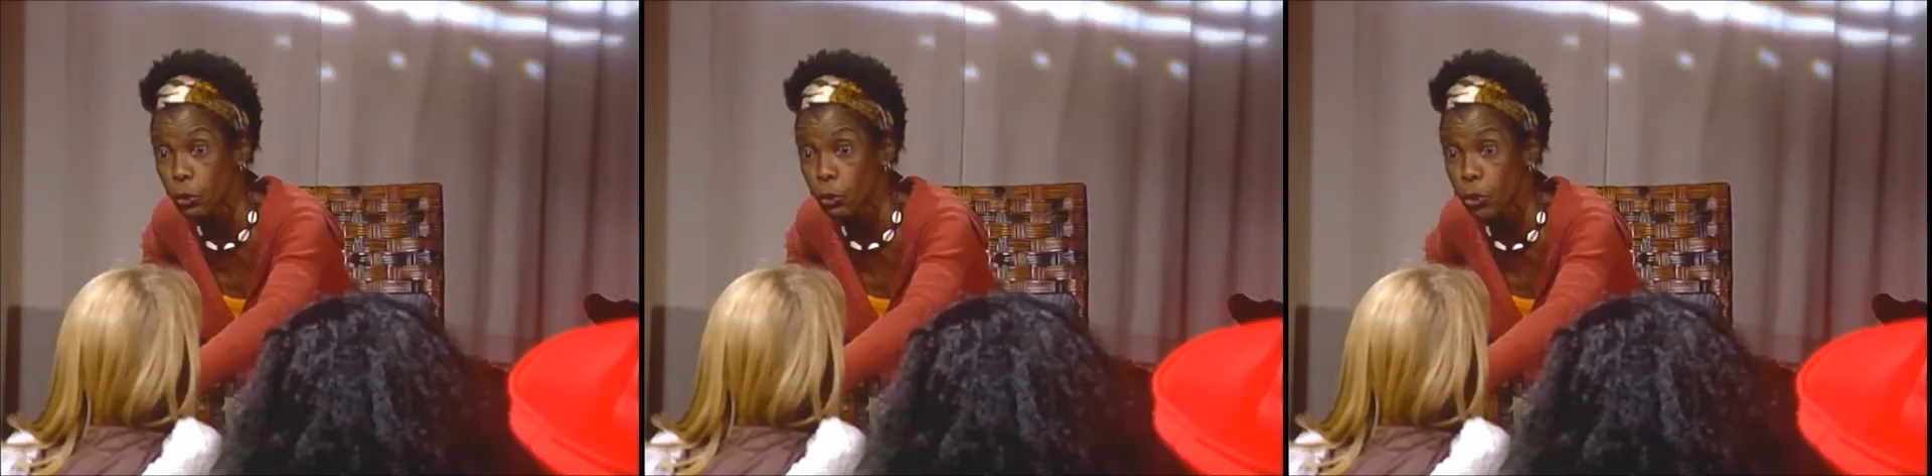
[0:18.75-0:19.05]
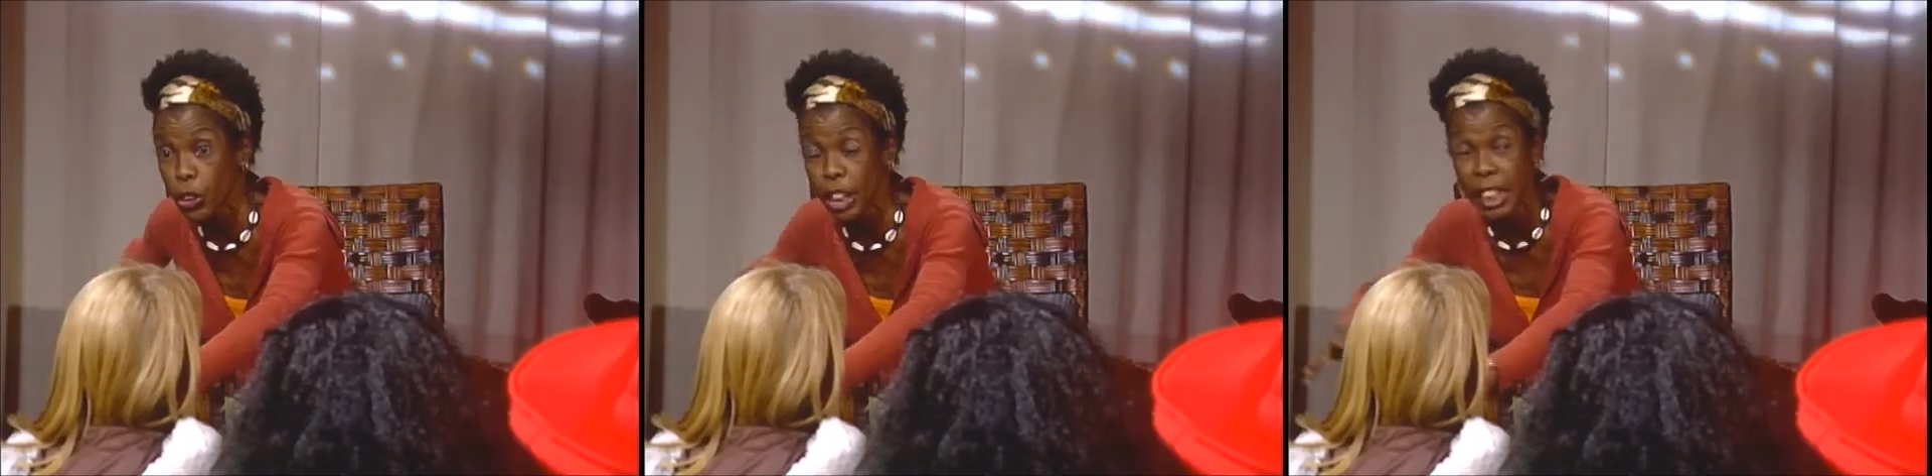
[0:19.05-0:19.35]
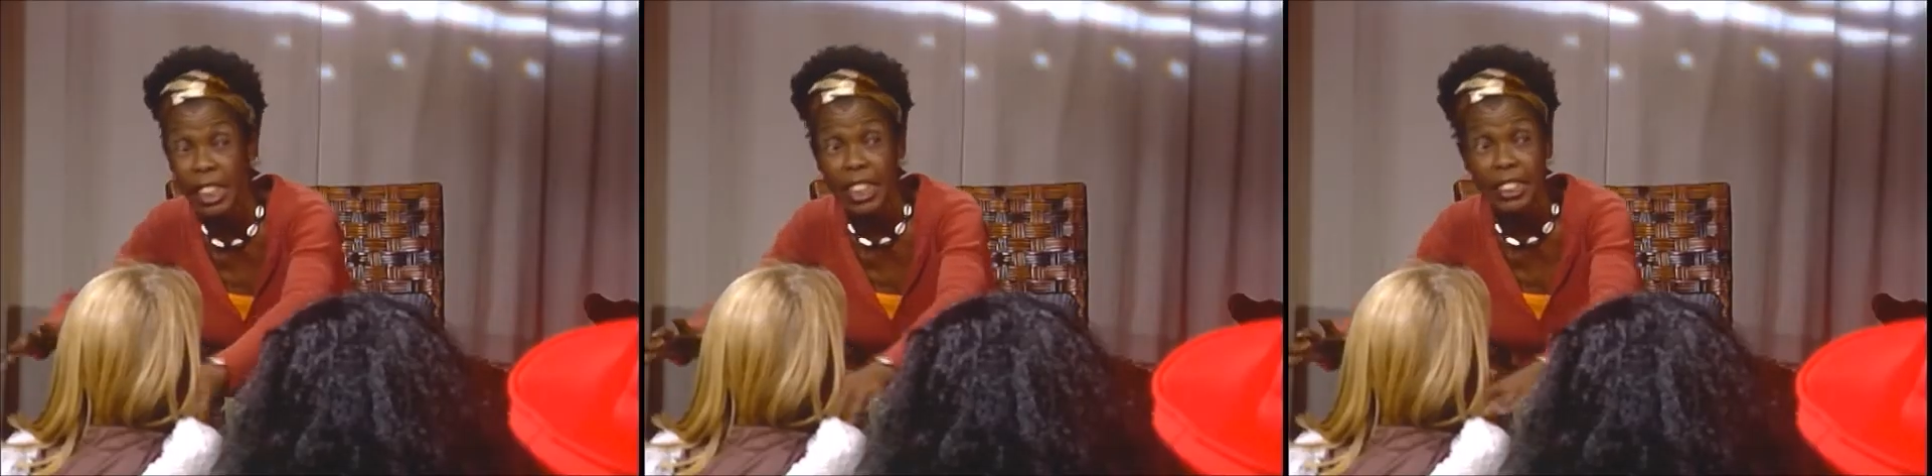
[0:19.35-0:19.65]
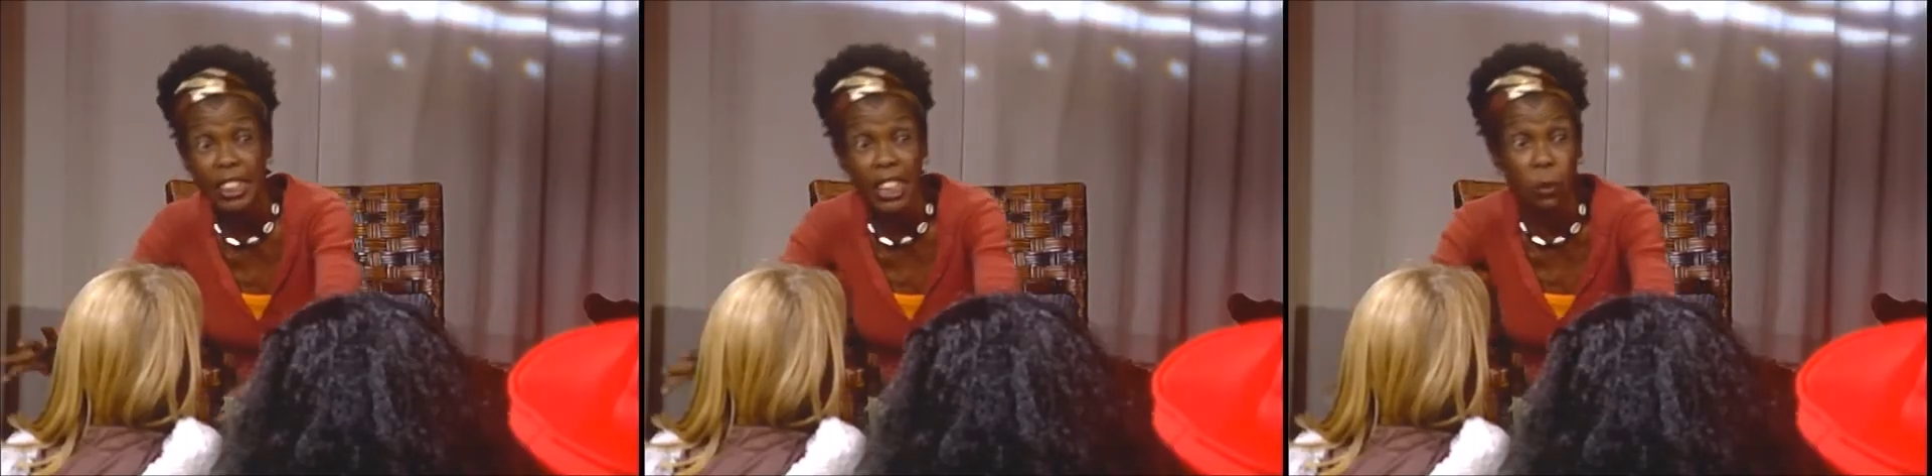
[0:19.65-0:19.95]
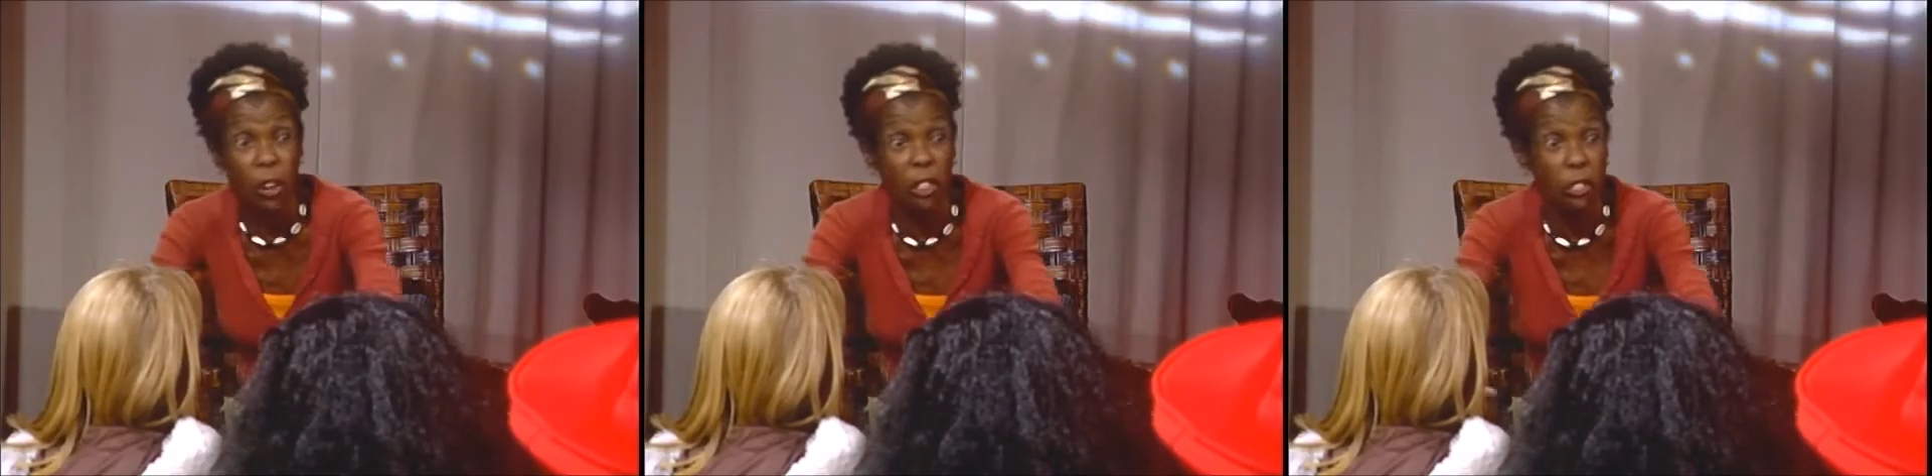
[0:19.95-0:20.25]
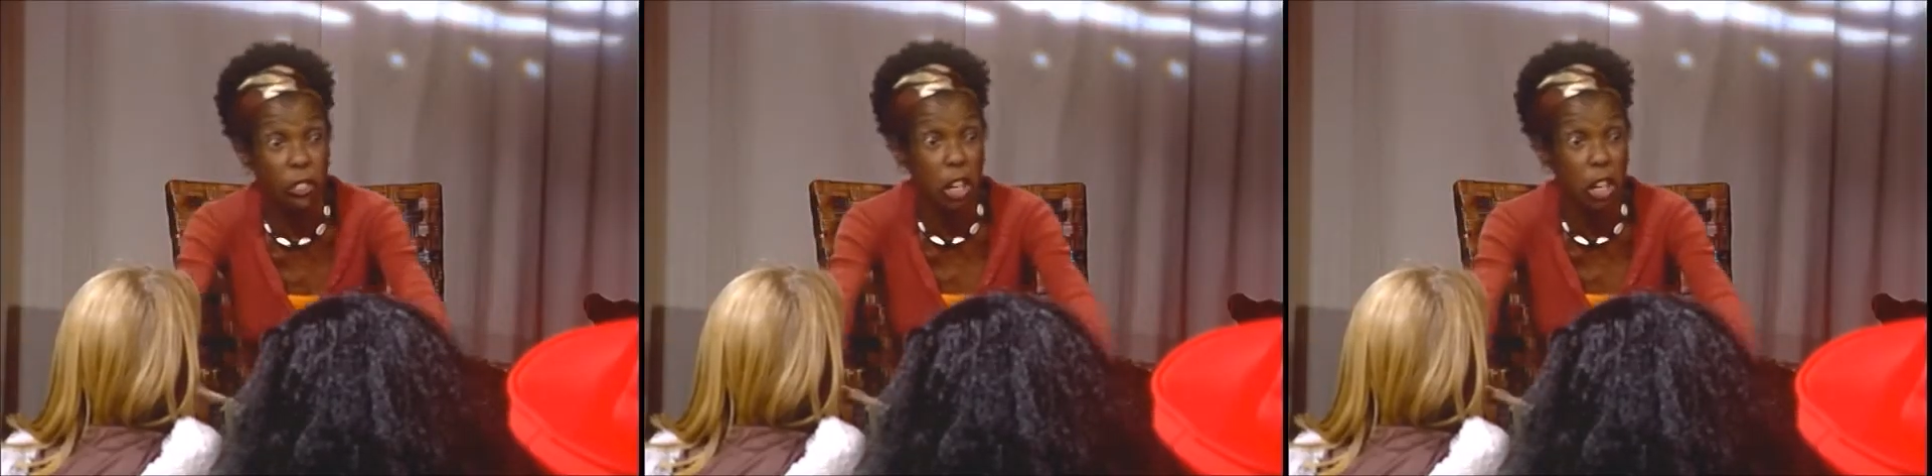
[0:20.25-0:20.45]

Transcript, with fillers: three. There were